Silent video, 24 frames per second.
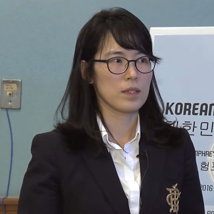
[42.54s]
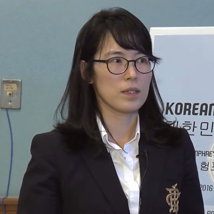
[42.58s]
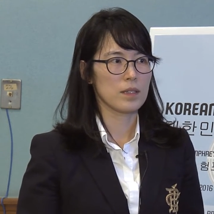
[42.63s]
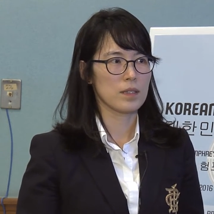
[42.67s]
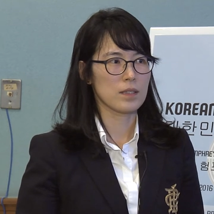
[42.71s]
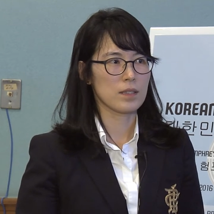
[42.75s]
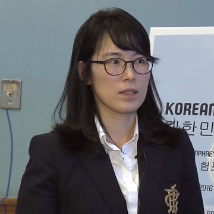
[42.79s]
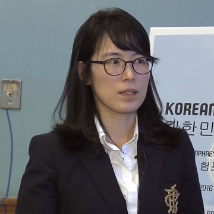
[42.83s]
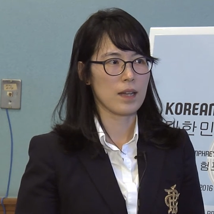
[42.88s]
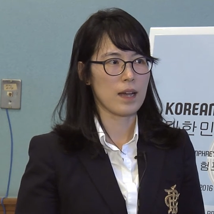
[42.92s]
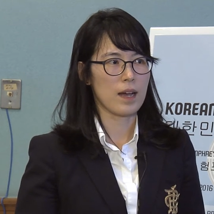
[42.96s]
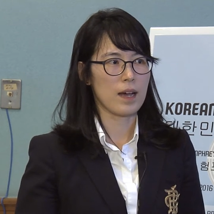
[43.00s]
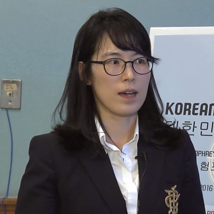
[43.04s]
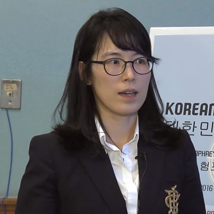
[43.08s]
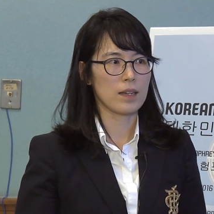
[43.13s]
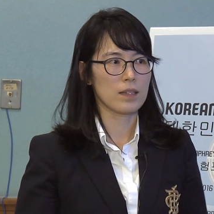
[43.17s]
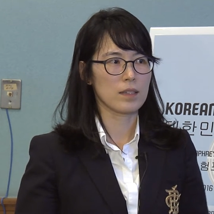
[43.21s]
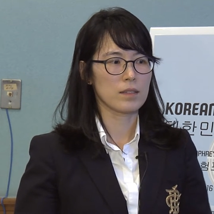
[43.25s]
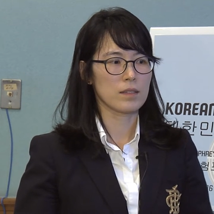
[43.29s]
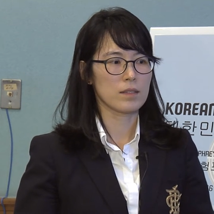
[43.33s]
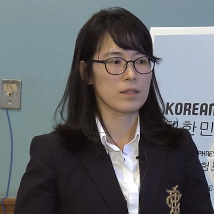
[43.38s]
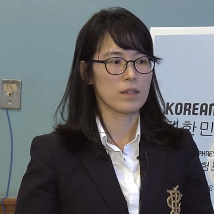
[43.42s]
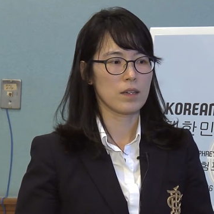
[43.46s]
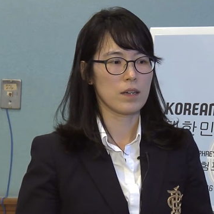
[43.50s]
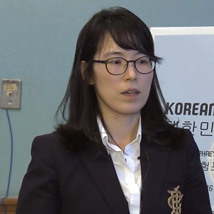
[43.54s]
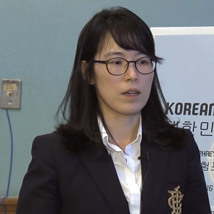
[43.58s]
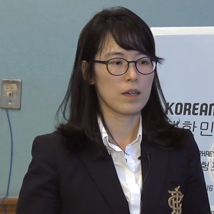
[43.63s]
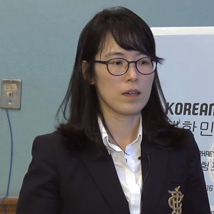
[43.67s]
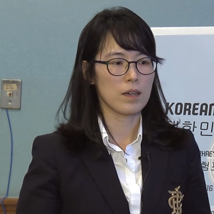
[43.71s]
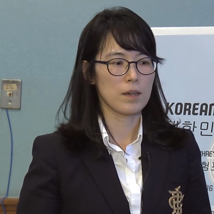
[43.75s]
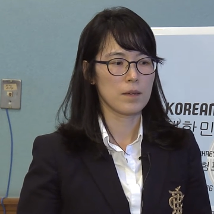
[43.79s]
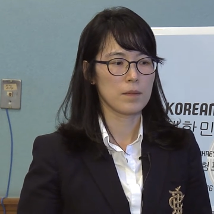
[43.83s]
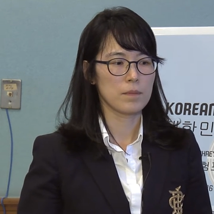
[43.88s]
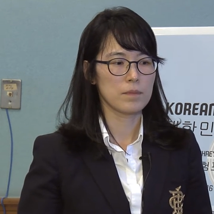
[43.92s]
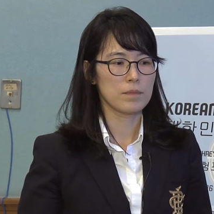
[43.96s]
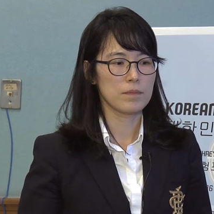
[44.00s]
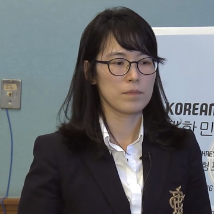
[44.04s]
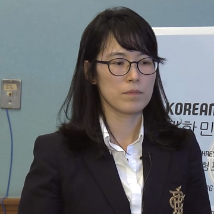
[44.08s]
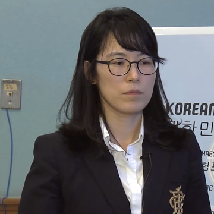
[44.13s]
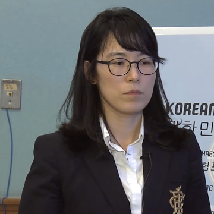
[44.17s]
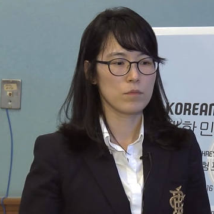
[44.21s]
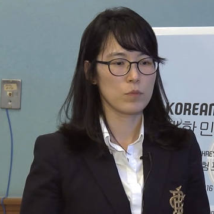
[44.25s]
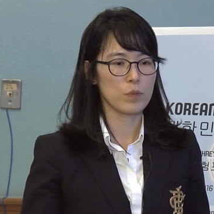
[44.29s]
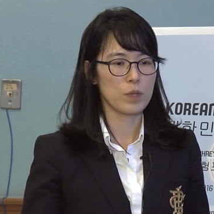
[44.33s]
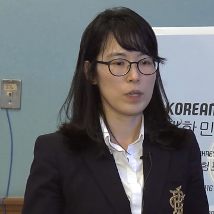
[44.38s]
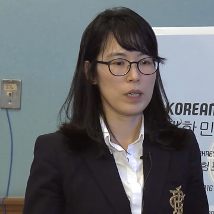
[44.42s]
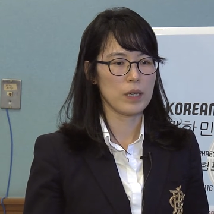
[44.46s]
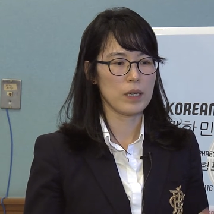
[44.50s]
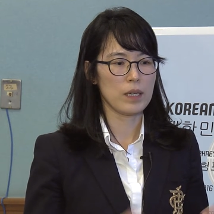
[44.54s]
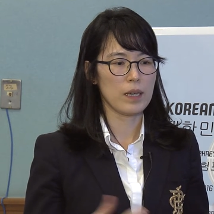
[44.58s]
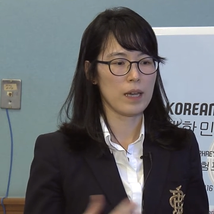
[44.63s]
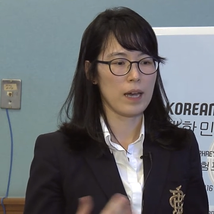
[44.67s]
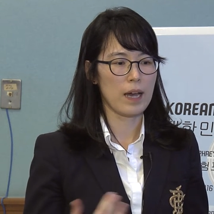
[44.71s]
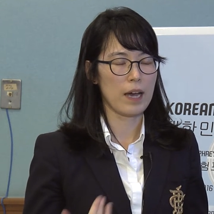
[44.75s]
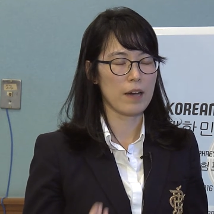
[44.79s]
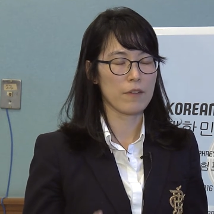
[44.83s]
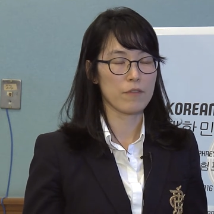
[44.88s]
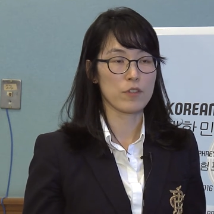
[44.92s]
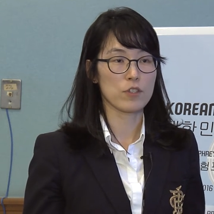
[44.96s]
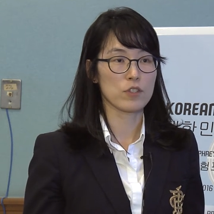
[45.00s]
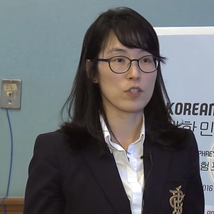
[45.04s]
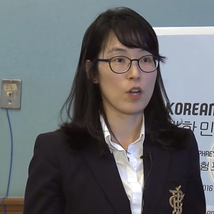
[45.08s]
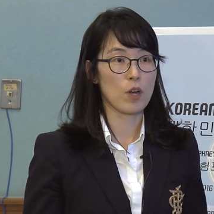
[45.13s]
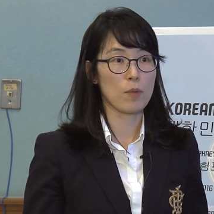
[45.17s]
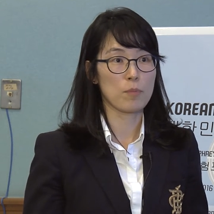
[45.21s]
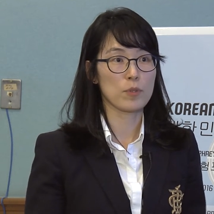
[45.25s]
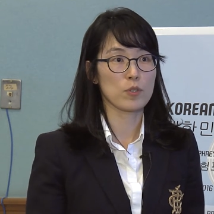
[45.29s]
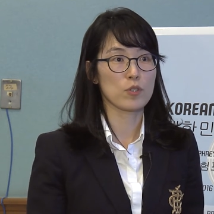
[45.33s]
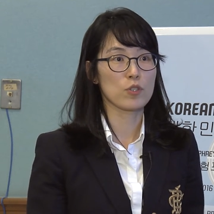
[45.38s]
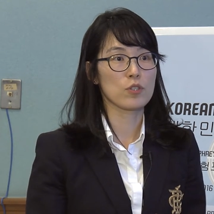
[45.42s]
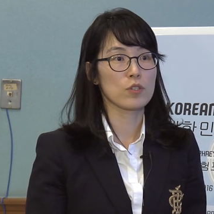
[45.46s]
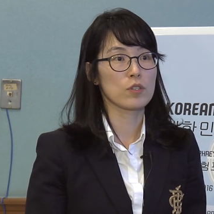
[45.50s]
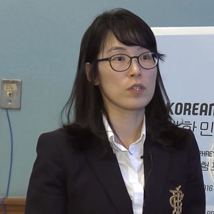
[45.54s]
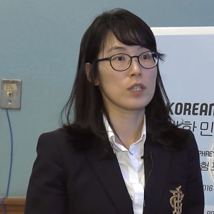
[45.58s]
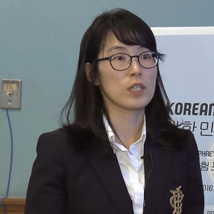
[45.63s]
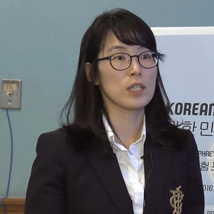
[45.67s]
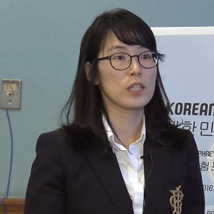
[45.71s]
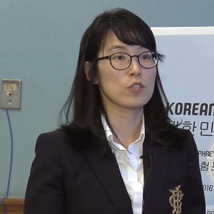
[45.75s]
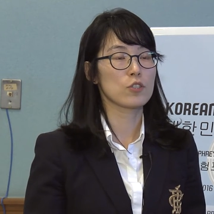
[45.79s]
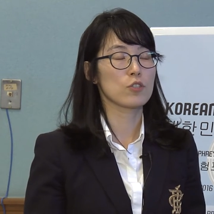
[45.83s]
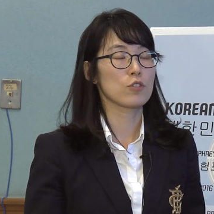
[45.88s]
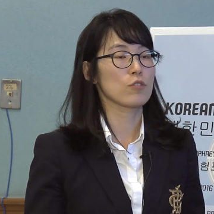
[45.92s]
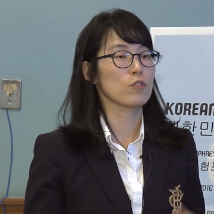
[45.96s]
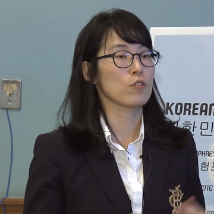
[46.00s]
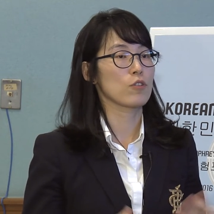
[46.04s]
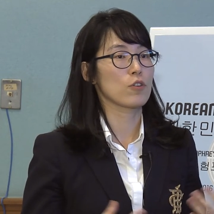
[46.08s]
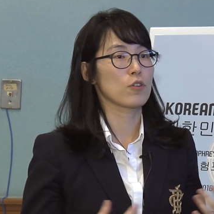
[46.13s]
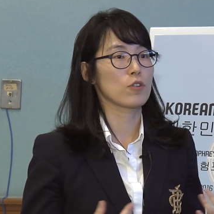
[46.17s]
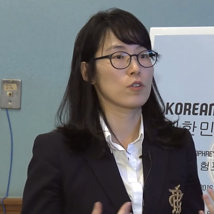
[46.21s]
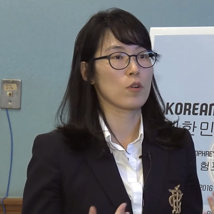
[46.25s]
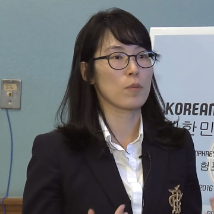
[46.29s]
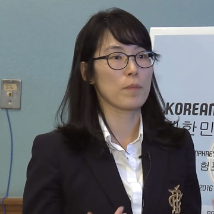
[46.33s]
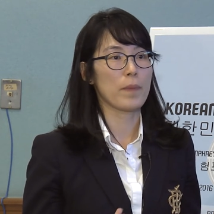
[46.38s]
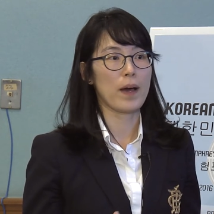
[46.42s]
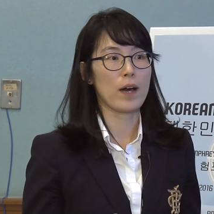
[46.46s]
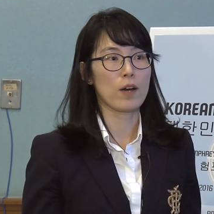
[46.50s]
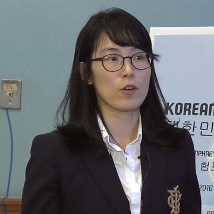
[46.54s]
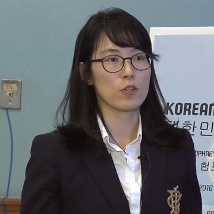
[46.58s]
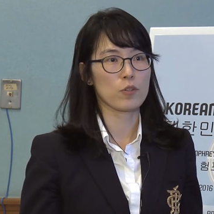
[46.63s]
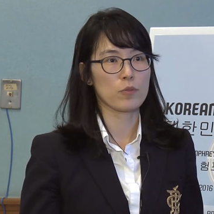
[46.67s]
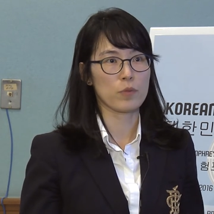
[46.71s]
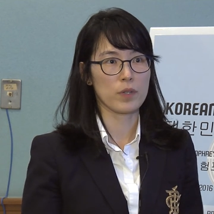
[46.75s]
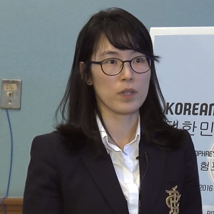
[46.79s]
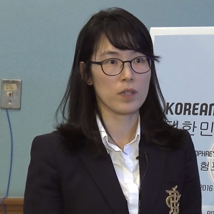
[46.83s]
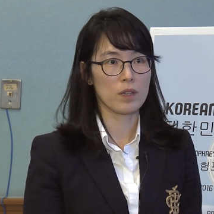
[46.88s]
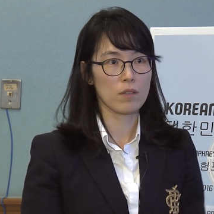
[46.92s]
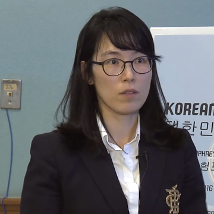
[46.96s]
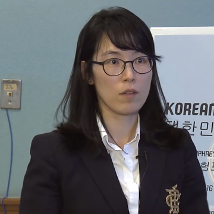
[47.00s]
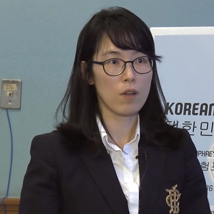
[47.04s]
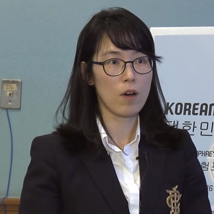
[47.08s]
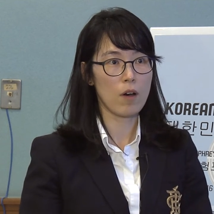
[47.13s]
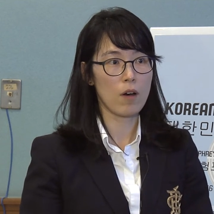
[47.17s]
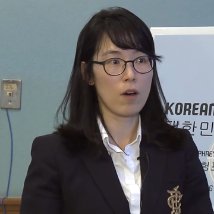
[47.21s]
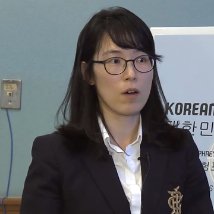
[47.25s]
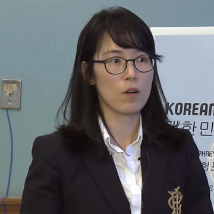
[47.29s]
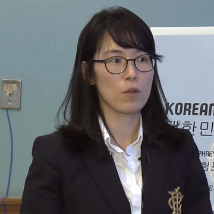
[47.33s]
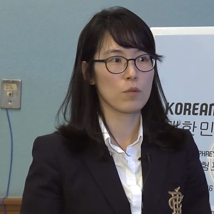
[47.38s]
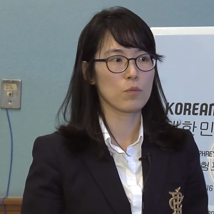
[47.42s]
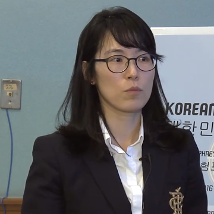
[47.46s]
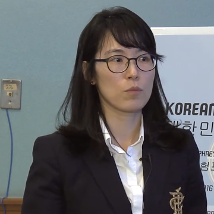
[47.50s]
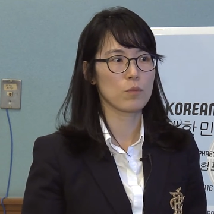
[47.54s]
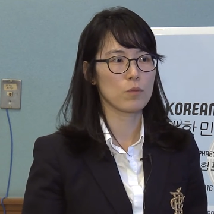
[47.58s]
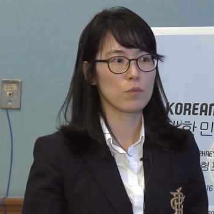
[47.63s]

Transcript: is that uh, we have this opportunity to learn about Korean law,